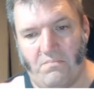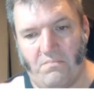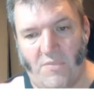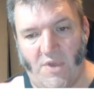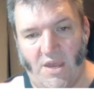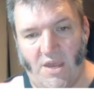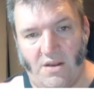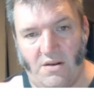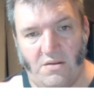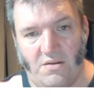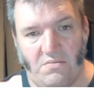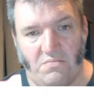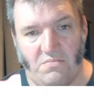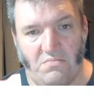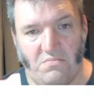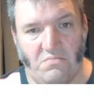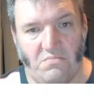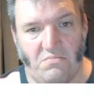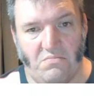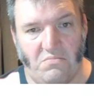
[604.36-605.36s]
And
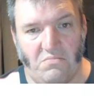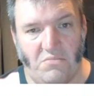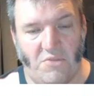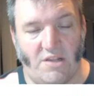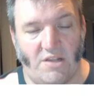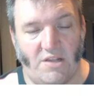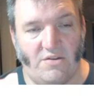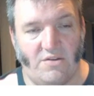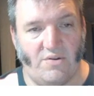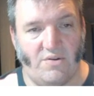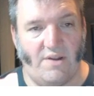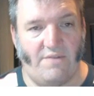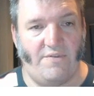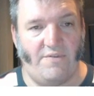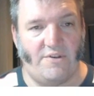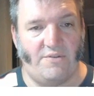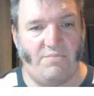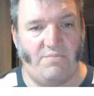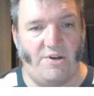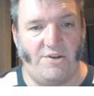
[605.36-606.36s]
that's a good enough
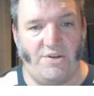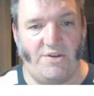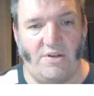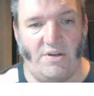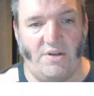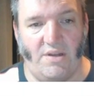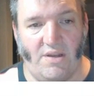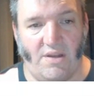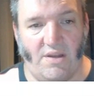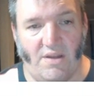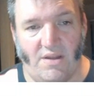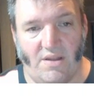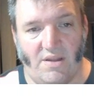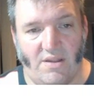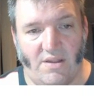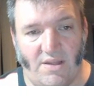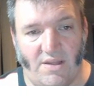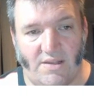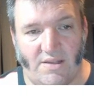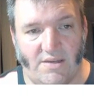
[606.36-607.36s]
expression.
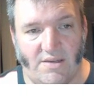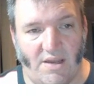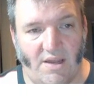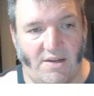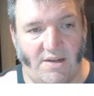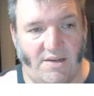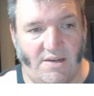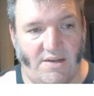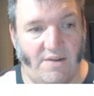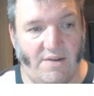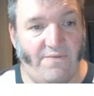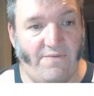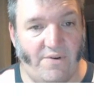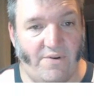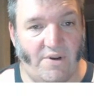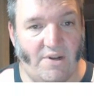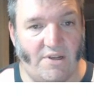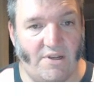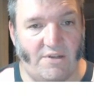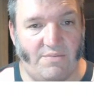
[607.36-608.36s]
That's a
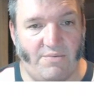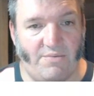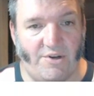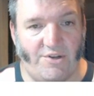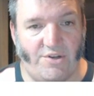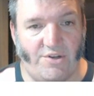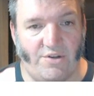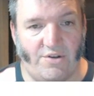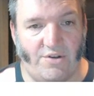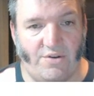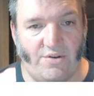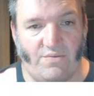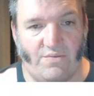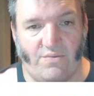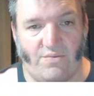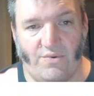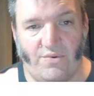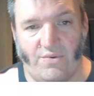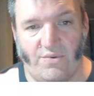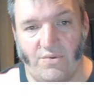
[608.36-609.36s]
different expression to
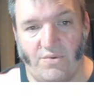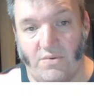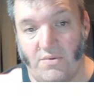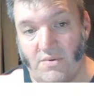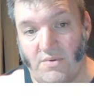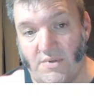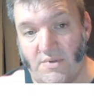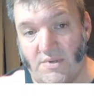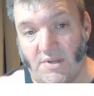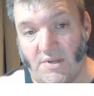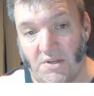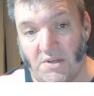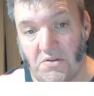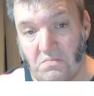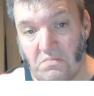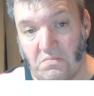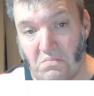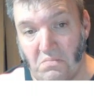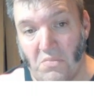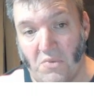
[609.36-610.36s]
root
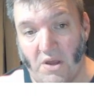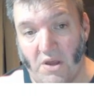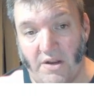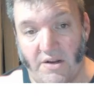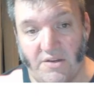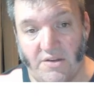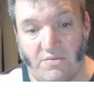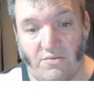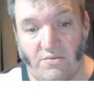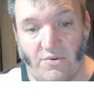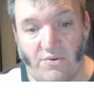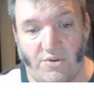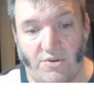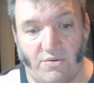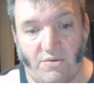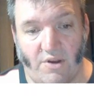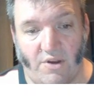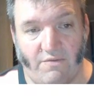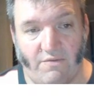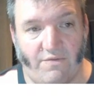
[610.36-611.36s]
6 minus root
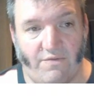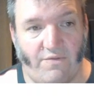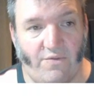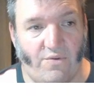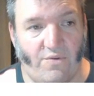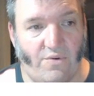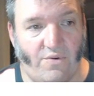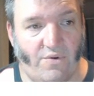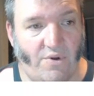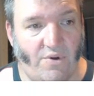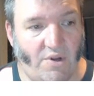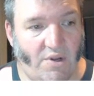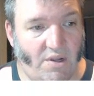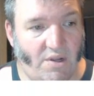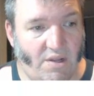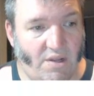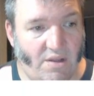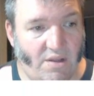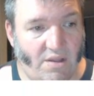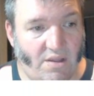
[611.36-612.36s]
2 over 4.
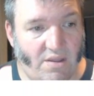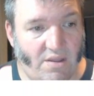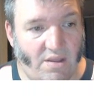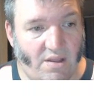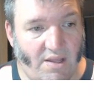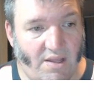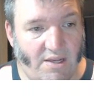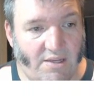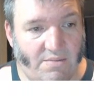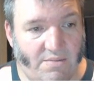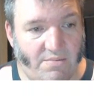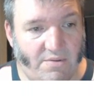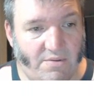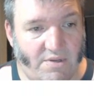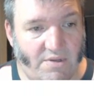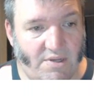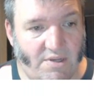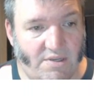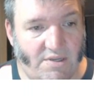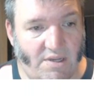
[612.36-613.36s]
The last bit
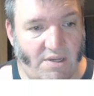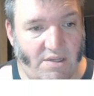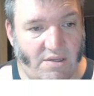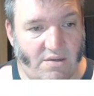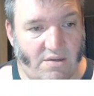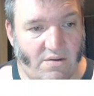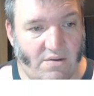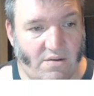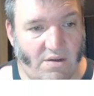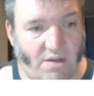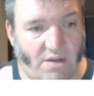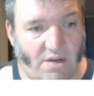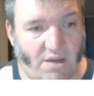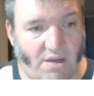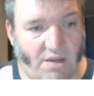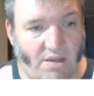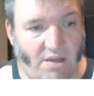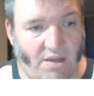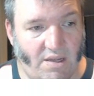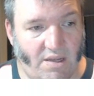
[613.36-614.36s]
says, hence, oh
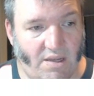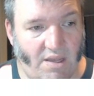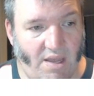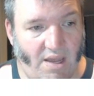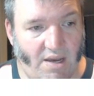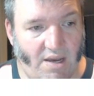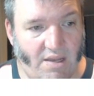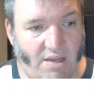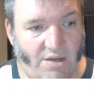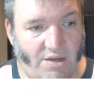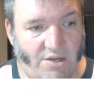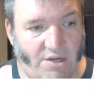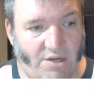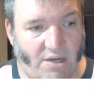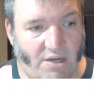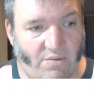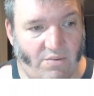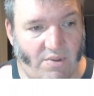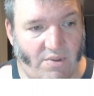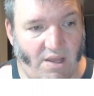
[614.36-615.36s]
no, how can you
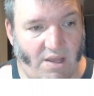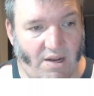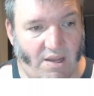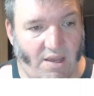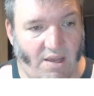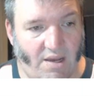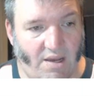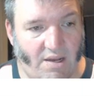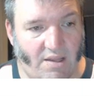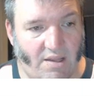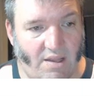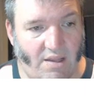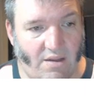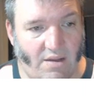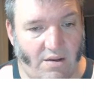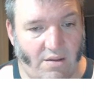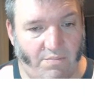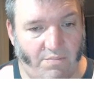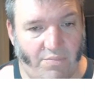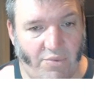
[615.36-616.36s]
check without a
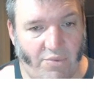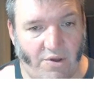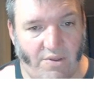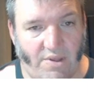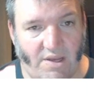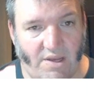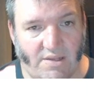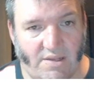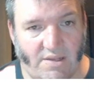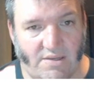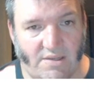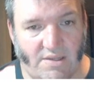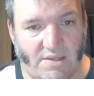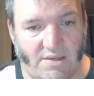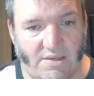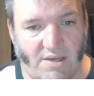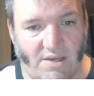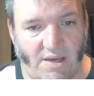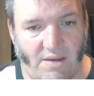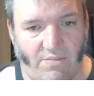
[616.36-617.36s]
calculator that both answers are the
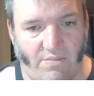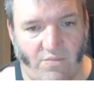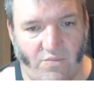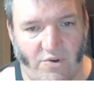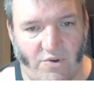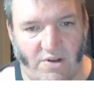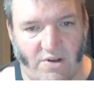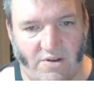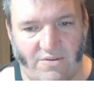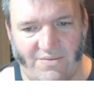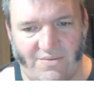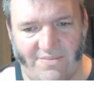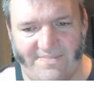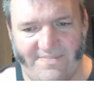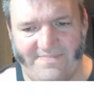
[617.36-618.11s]
same? Well,